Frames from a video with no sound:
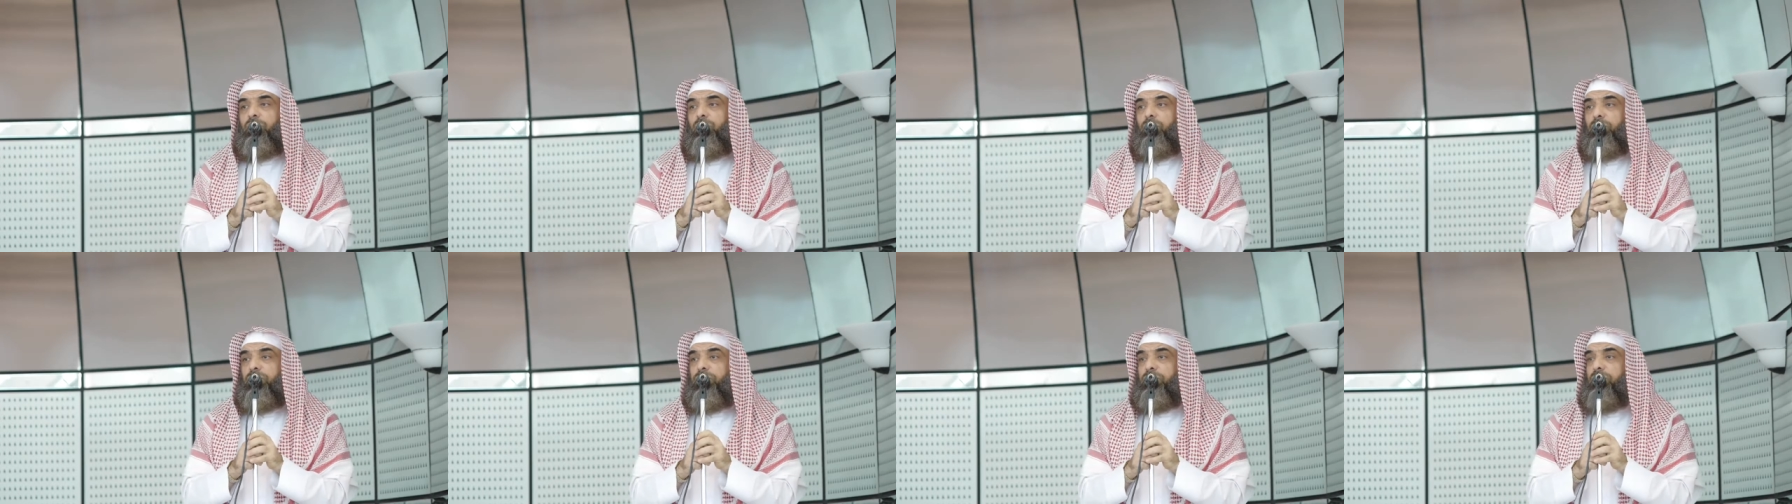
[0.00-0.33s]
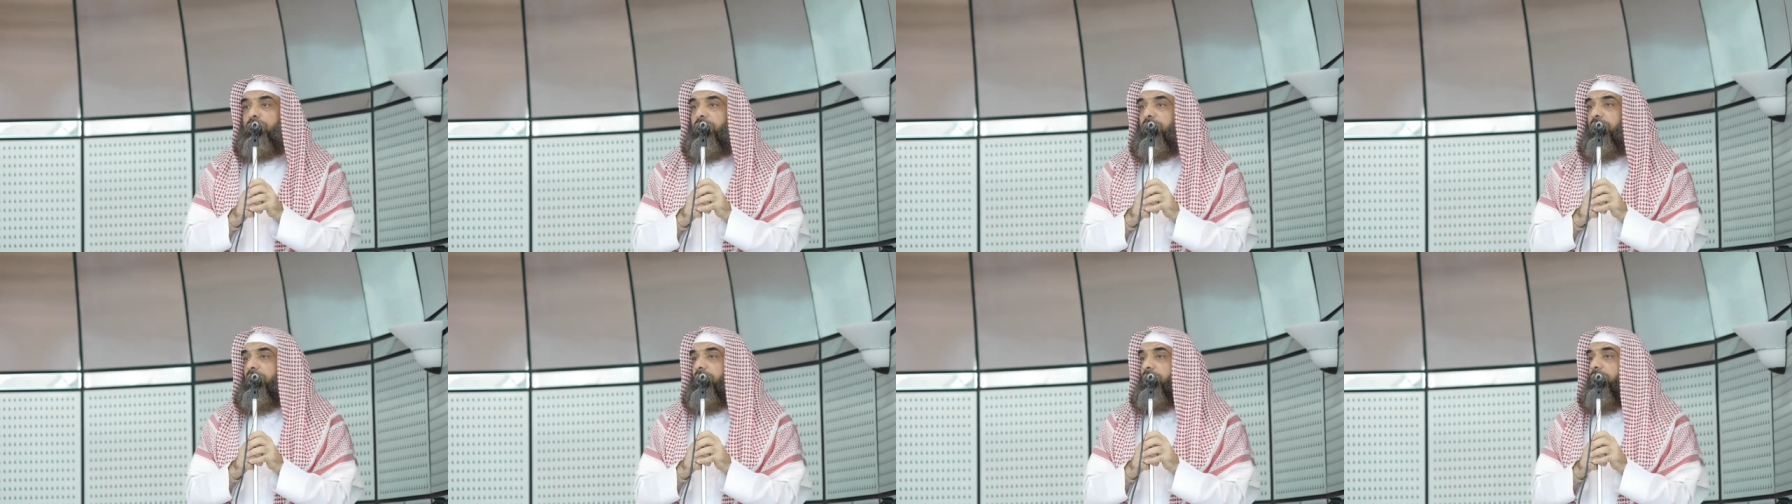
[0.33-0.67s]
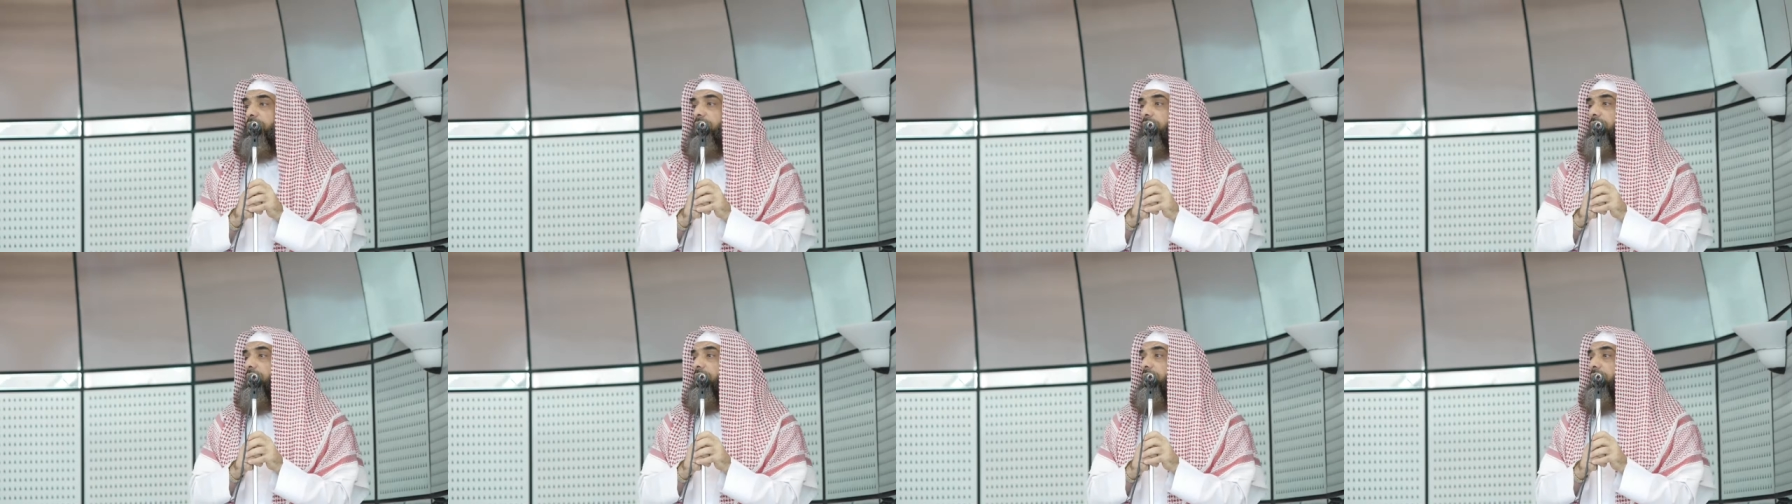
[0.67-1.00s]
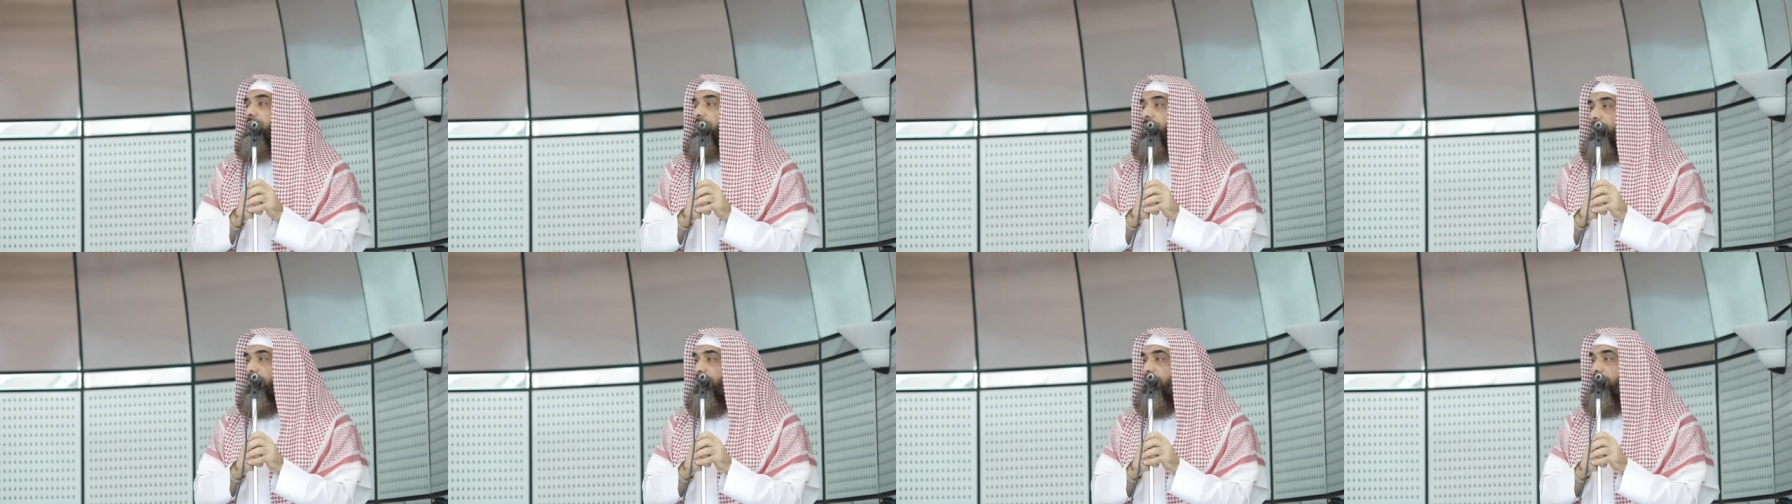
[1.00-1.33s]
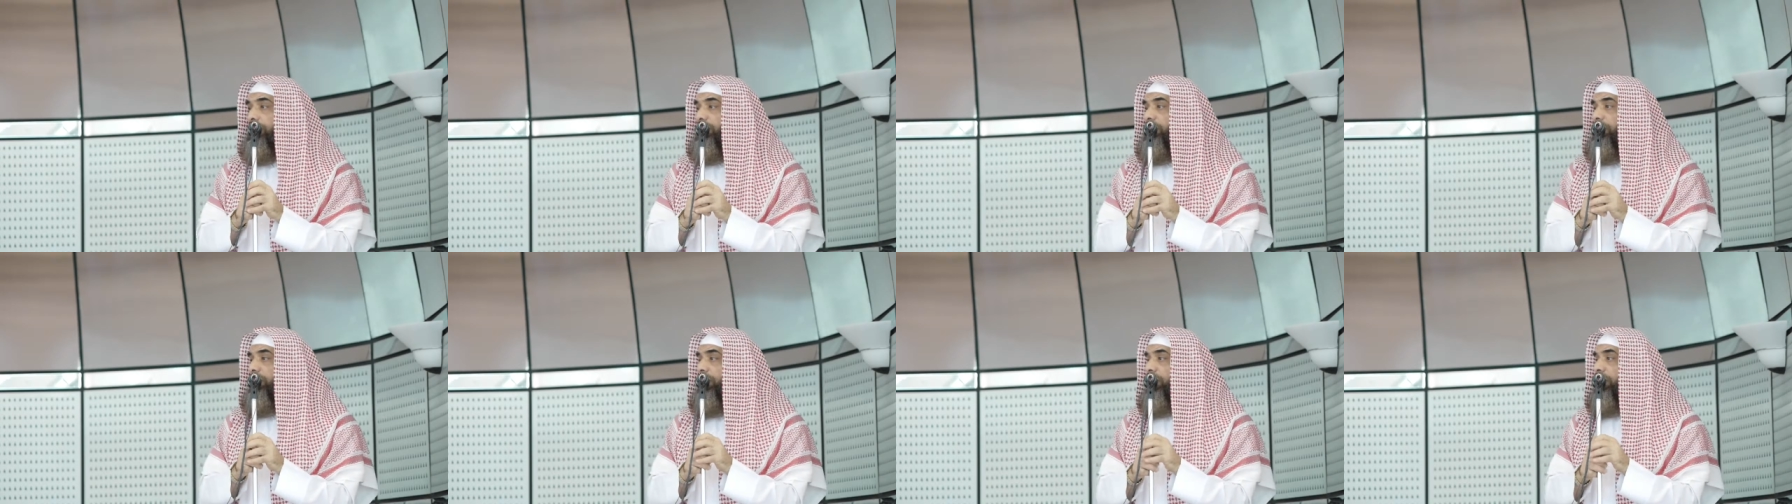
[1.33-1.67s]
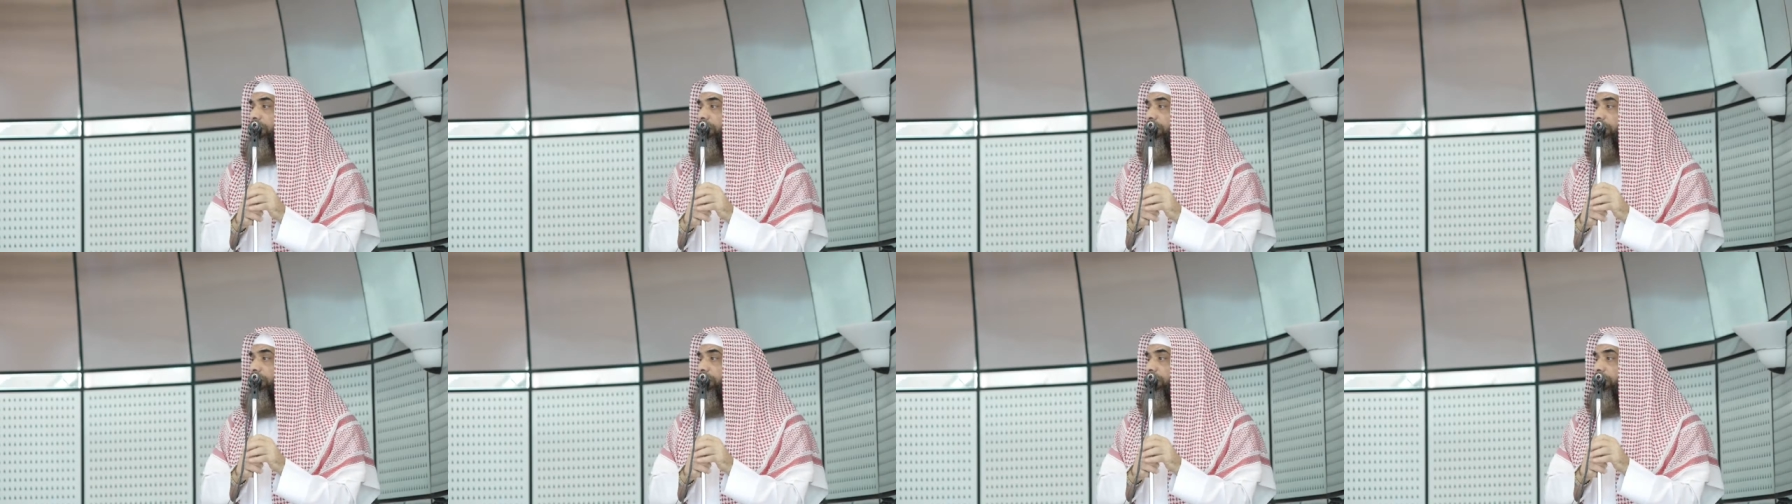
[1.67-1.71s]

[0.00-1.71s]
which they hear.